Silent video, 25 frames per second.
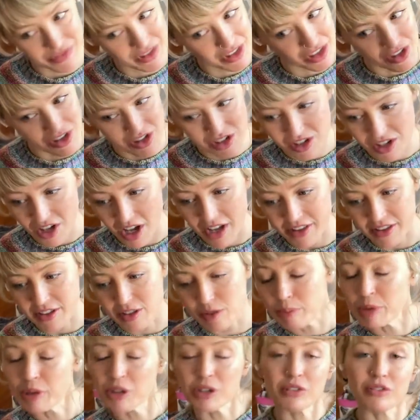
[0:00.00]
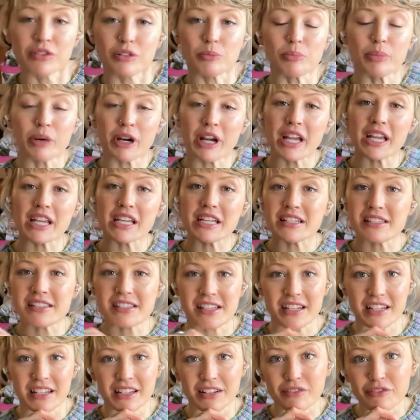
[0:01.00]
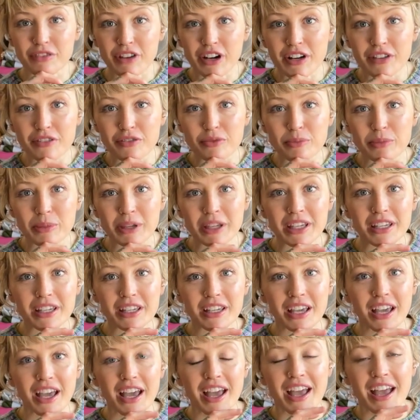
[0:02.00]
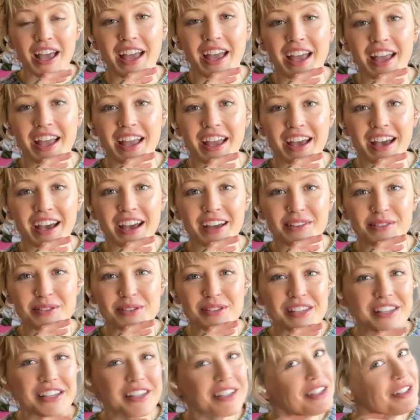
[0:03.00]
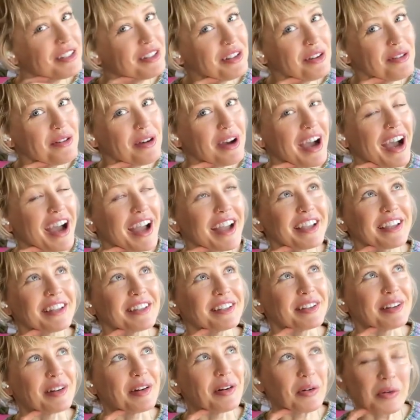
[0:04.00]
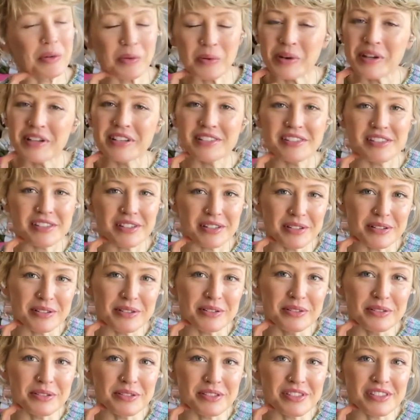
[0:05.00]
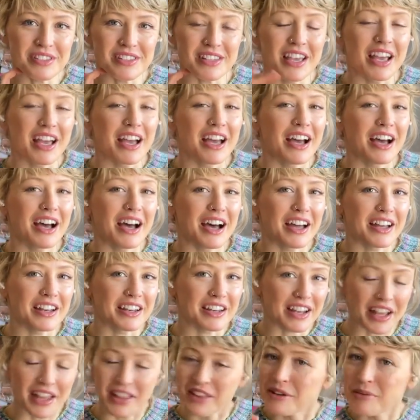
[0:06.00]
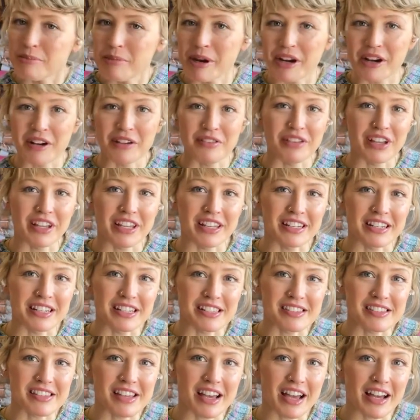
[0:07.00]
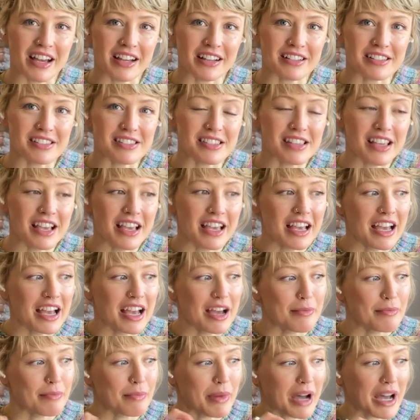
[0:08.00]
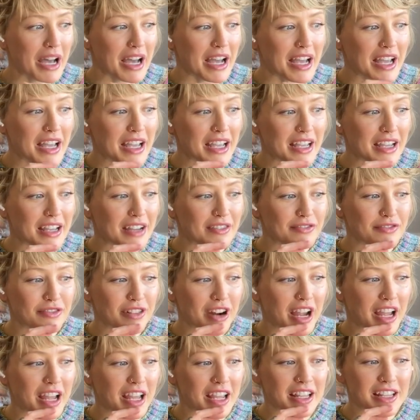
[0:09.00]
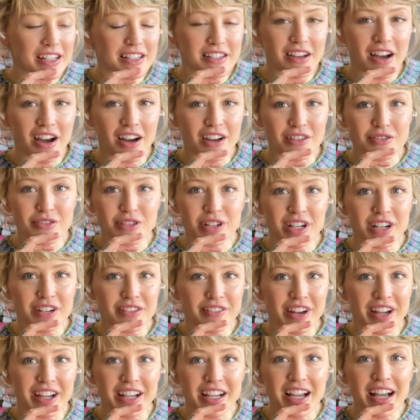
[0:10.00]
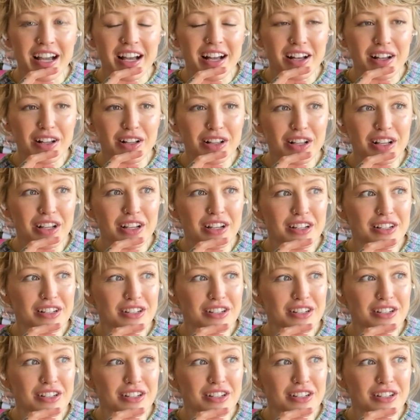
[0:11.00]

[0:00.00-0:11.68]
saw this beautiful braid sitting in front of me and was like, you know what? I can always use another pair of hand-knit socks. My friend Andrea Rangel